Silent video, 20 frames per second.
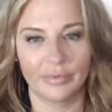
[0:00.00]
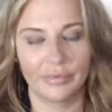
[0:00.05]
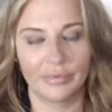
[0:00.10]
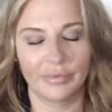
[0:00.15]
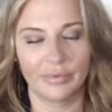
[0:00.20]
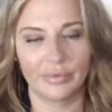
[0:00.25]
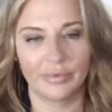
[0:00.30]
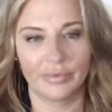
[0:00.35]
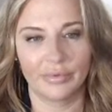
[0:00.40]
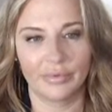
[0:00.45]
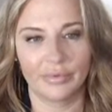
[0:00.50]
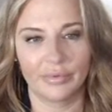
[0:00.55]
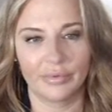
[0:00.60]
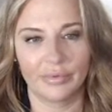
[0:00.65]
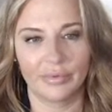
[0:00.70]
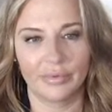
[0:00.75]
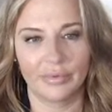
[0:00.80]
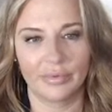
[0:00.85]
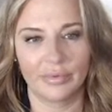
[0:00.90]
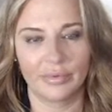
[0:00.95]

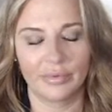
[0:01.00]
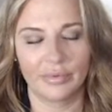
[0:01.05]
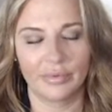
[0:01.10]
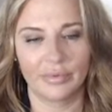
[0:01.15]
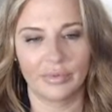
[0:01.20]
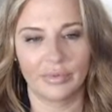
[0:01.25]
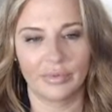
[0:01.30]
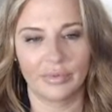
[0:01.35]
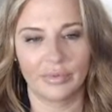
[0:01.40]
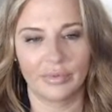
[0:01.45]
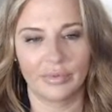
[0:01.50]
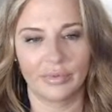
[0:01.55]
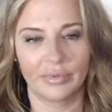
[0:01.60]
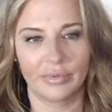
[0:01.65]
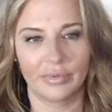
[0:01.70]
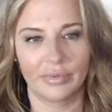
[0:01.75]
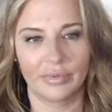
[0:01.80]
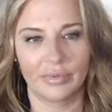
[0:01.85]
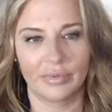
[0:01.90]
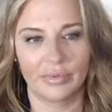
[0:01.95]

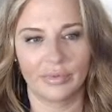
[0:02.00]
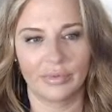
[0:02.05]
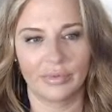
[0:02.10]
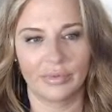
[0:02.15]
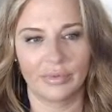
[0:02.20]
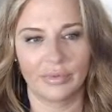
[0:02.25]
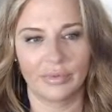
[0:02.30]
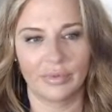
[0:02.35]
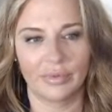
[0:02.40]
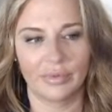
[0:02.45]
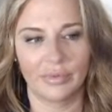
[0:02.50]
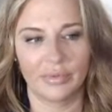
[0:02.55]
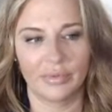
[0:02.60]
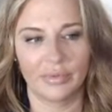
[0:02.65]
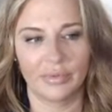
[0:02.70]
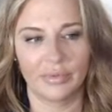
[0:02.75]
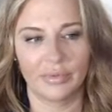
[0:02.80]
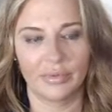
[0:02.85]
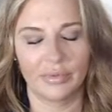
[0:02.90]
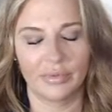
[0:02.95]

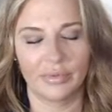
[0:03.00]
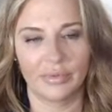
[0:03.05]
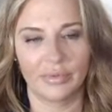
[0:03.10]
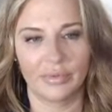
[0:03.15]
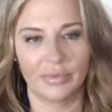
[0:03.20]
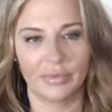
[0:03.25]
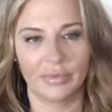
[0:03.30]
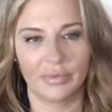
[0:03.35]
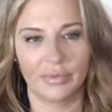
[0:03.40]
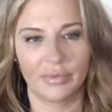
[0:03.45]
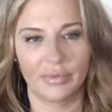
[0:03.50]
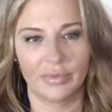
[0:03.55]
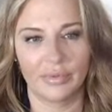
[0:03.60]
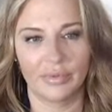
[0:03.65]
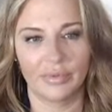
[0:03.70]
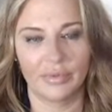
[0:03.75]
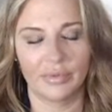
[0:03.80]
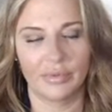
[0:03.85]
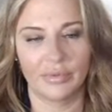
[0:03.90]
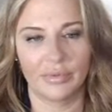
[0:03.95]

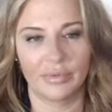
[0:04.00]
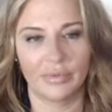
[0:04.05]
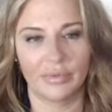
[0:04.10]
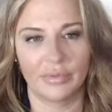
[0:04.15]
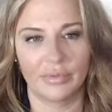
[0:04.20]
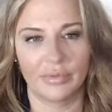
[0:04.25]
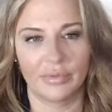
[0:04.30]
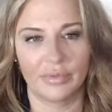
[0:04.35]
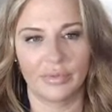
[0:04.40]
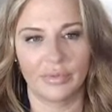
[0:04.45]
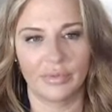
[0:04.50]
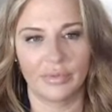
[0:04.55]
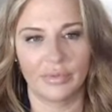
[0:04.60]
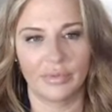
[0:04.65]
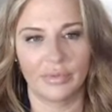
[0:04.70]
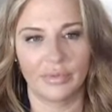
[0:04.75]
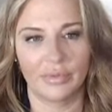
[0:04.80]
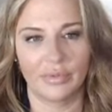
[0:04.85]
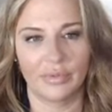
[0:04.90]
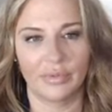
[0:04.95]

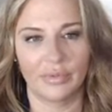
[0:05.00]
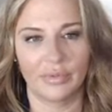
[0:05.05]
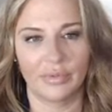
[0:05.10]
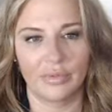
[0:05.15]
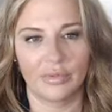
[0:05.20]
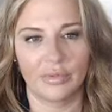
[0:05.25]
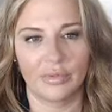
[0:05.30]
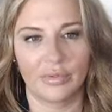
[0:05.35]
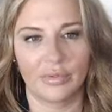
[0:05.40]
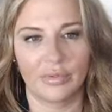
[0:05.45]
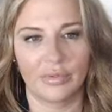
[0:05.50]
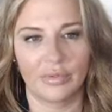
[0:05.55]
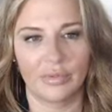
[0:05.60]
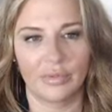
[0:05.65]
[no speech]